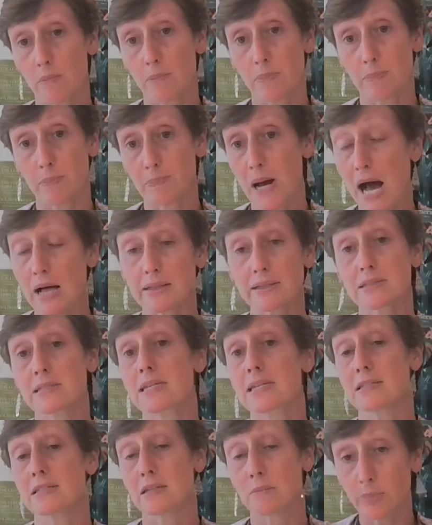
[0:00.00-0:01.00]

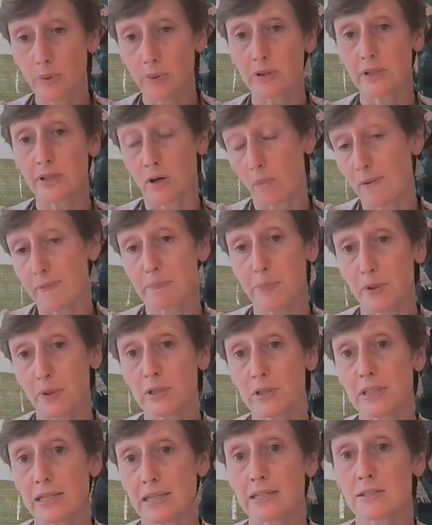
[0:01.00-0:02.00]
policies and
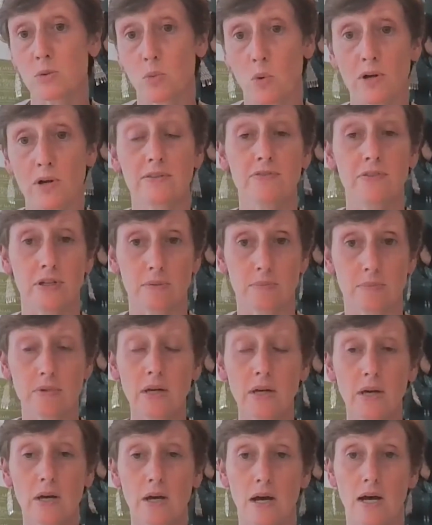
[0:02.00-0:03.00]
bullying is one of them.
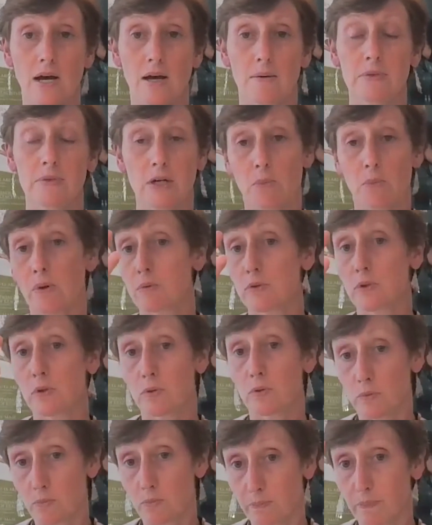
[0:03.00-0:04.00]

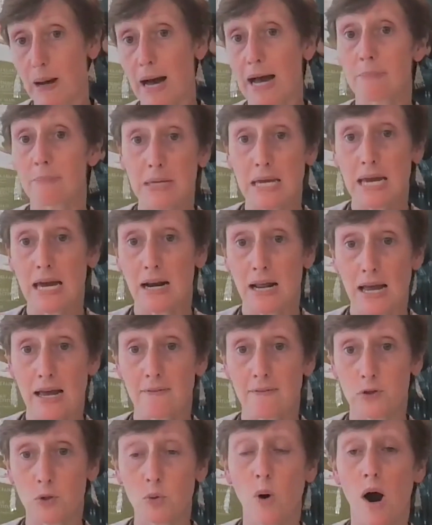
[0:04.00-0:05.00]

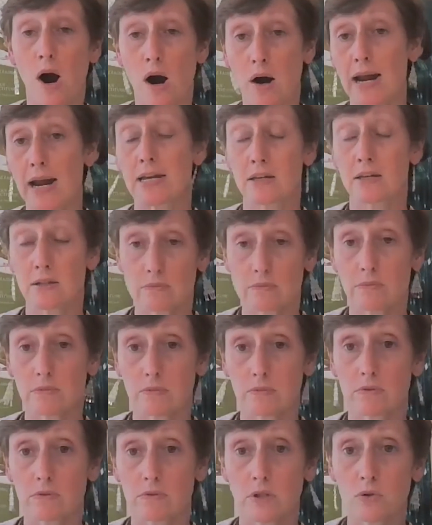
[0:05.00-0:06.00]
If you are a
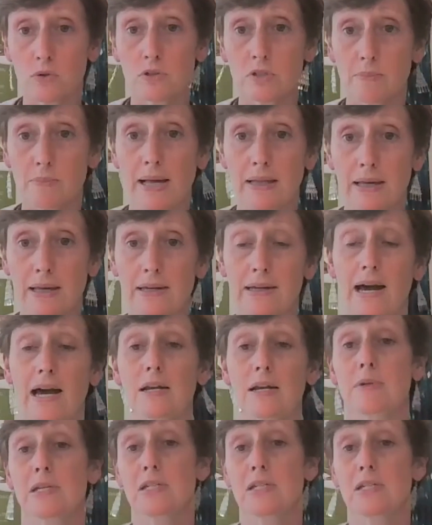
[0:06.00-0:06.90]
Houston Ballet Academy